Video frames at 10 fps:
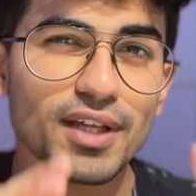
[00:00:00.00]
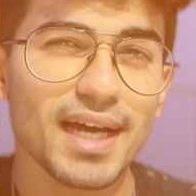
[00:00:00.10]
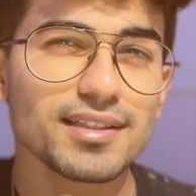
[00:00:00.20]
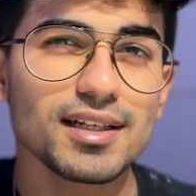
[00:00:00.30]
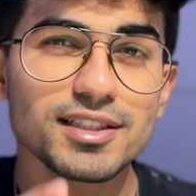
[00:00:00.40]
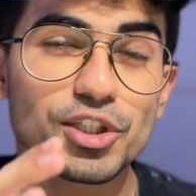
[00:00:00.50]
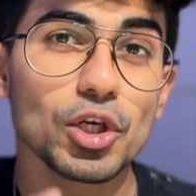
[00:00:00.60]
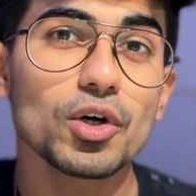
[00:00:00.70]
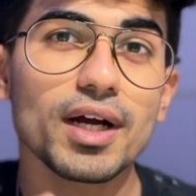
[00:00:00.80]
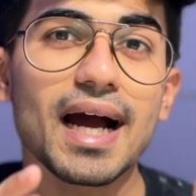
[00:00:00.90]
the analysts
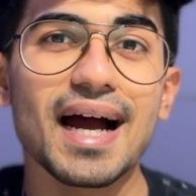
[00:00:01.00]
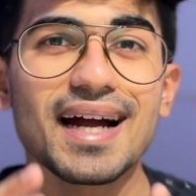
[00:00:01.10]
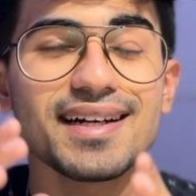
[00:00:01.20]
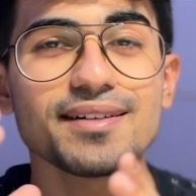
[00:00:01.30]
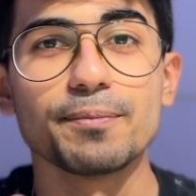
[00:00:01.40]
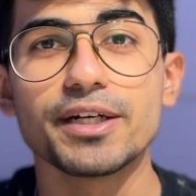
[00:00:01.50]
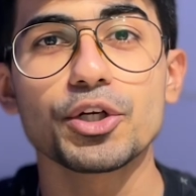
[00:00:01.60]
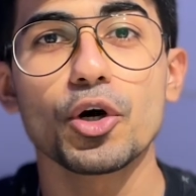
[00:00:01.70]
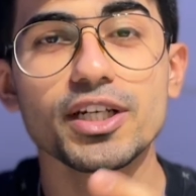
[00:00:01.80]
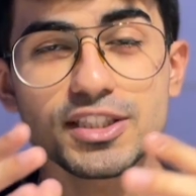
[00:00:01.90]
look at
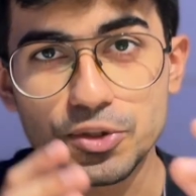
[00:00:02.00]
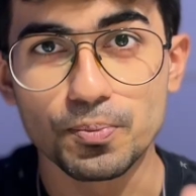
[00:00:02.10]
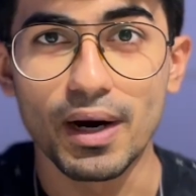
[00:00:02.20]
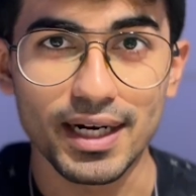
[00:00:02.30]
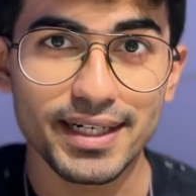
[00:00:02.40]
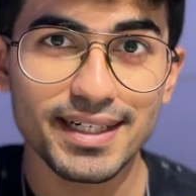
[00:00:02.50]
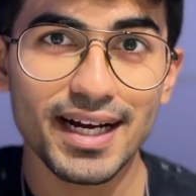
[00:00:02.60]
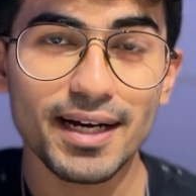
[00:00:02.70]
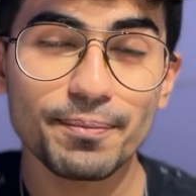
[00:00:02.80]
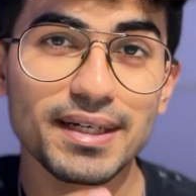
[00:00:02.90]
Bitcoin's market
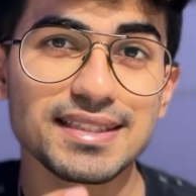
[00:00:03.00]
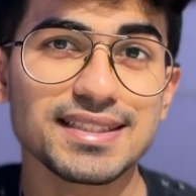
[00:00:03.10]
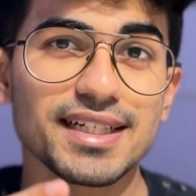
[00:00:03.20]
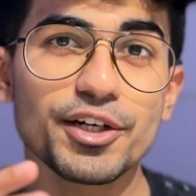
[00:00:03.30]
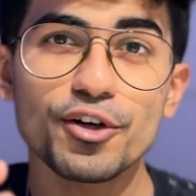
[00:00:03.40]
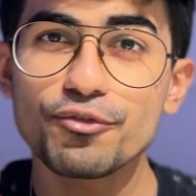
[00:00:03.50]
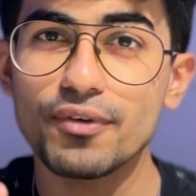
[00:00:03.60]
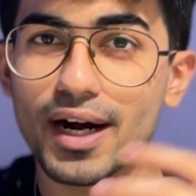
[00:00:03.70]
cap instead of